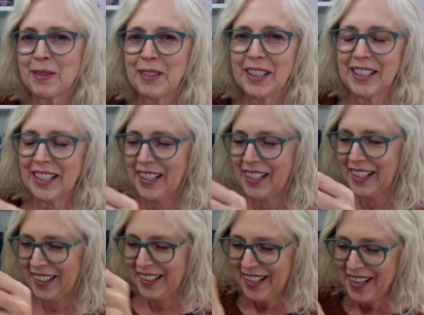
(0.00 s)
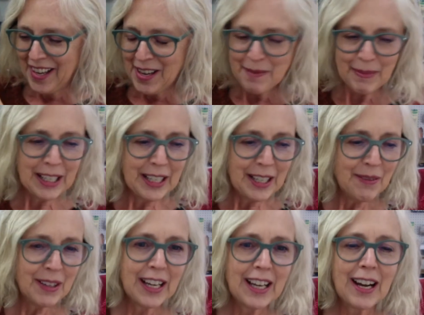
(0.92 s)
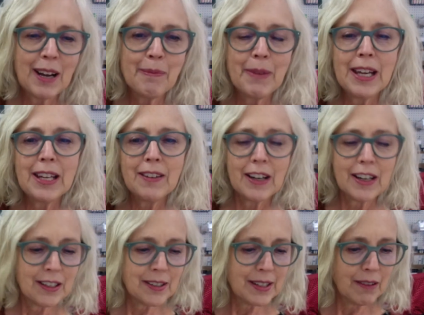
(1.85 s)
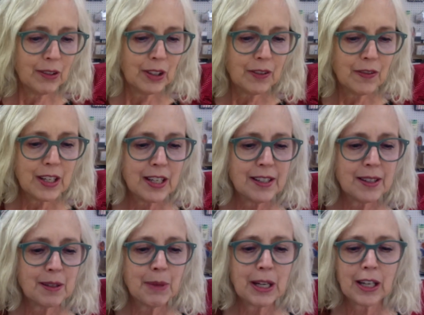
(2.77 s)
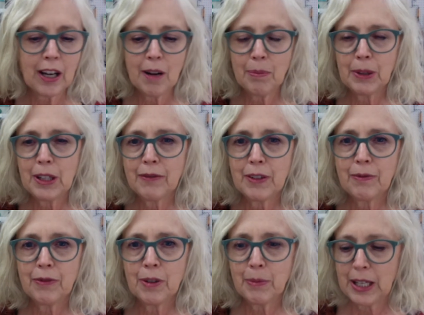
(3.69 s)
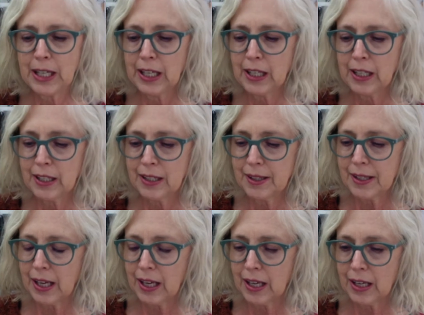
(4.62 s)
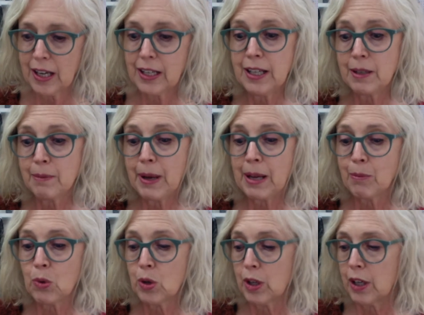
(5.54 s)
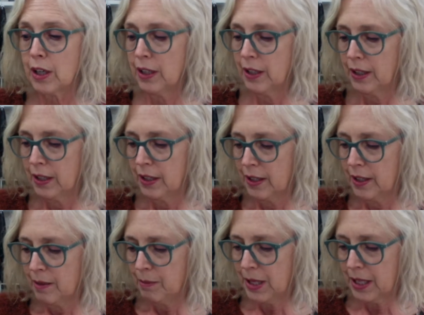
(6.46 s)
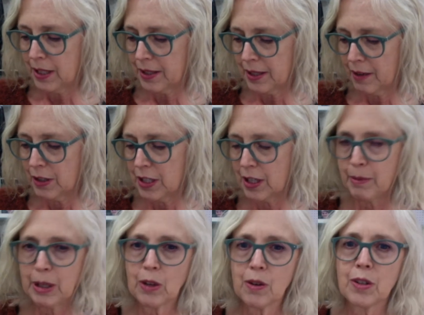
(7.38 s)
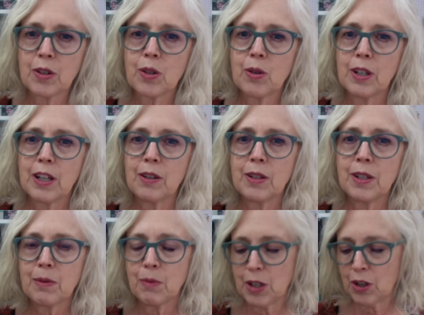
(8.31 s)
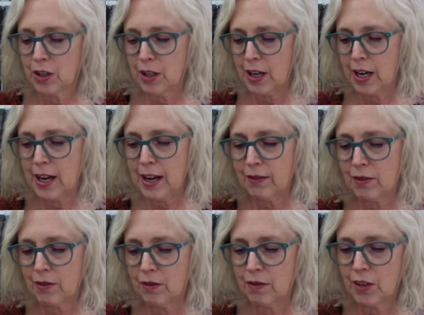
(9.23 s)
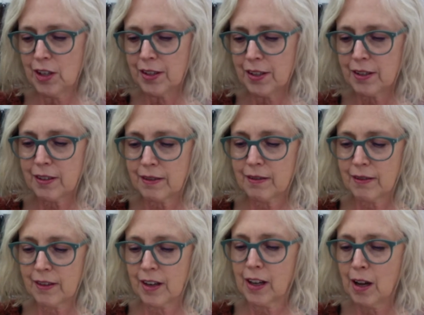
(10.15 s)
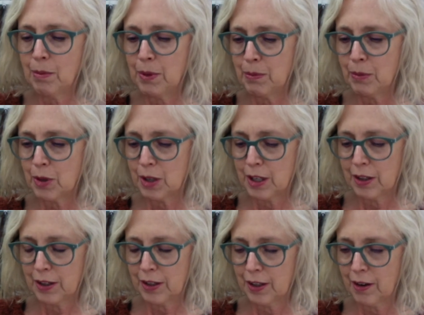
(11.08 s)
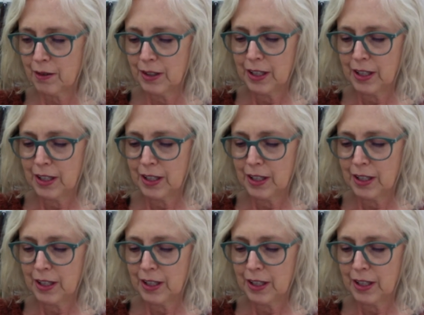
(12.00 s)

one. But anyway, I made several of these. I made a couple of them for my kids, and I need to make more, because every time I go to the store, I always wish that I had just a couple more. So